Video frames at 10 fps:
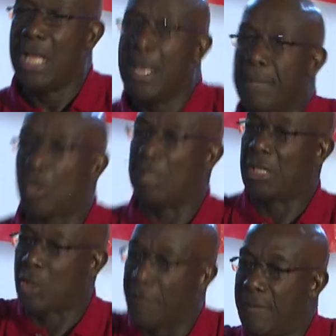because the
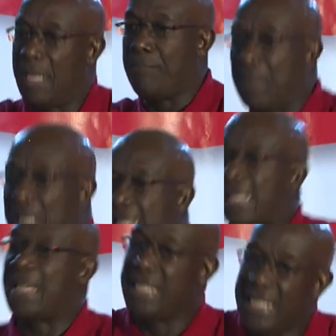government minister
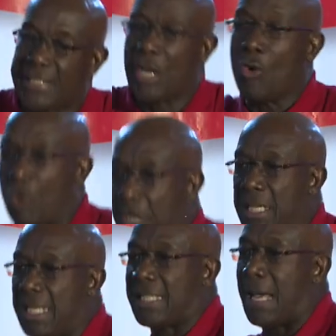needs running
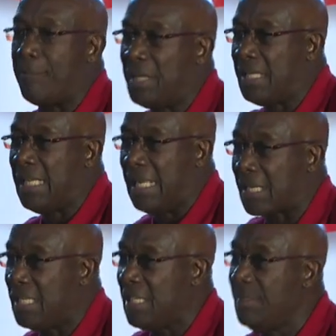the
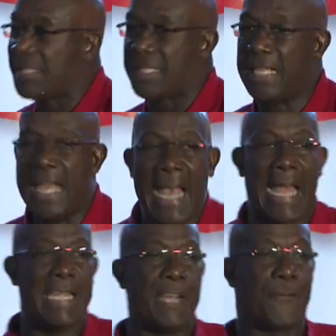EBC, and
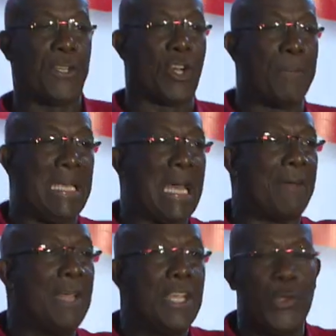therefore
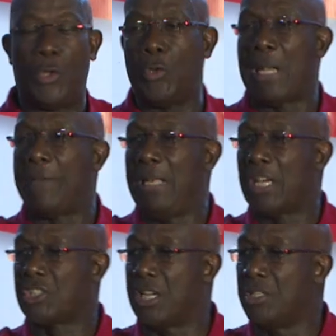you will have
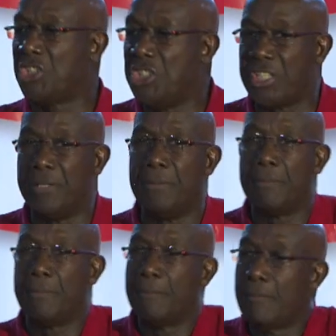election cheating.
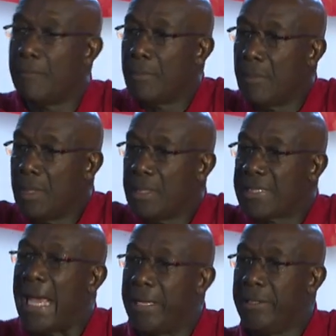
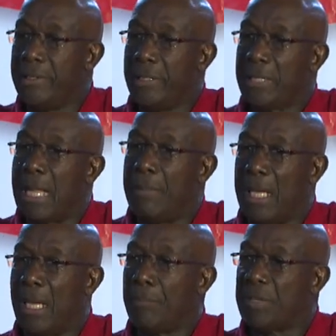Signed, Kamala
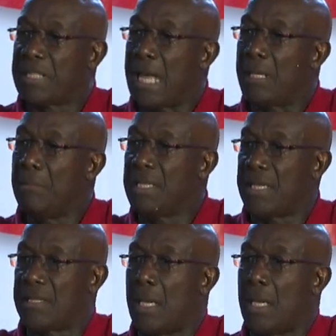Prasad Bissessa.